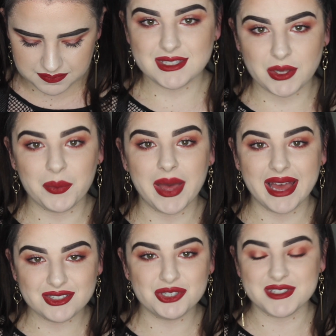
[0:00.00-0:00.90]
So
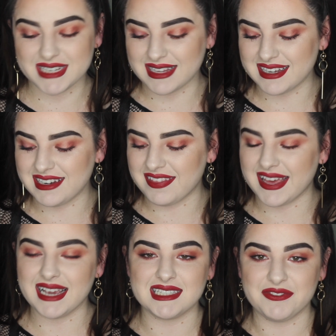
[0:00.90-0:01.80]
in New Zealand,
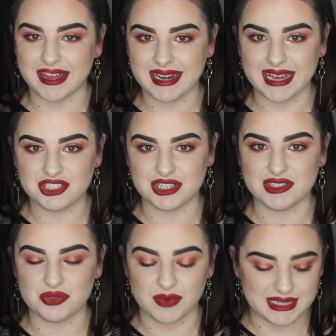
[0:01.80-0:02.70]
these
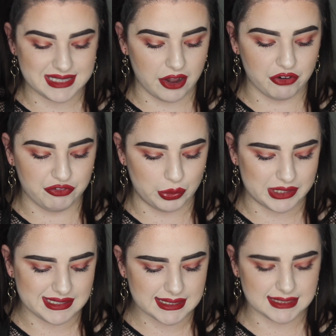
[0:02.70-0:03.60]
foundations retail for
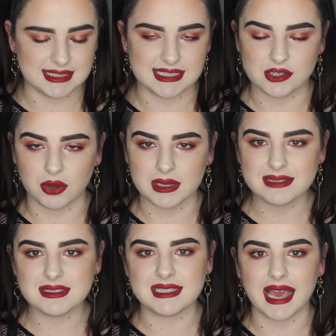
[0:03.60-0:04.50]

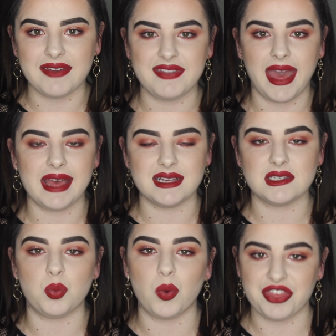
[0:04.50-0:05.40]
$60, and that
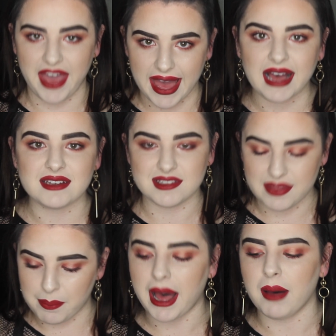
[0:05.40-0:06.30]
is without
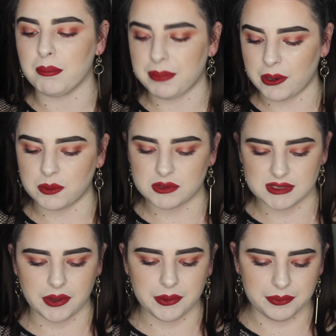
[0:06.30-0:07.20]
the pump
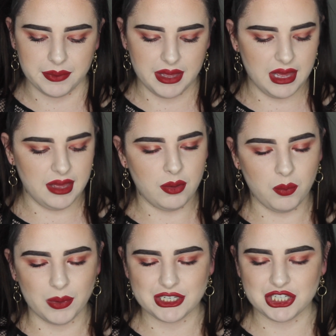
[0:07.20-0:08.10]
also,
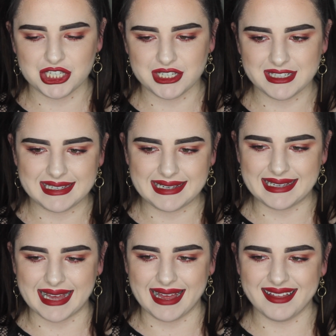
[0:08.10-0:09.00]
which,
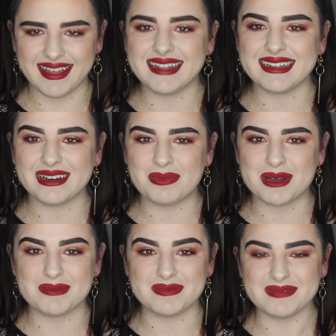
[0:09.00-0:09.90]
yeah, a little
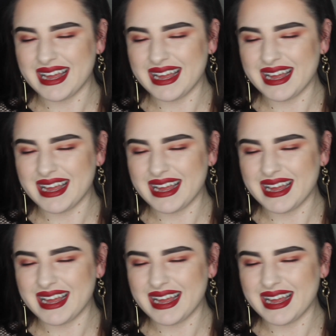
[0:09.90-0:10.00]
bit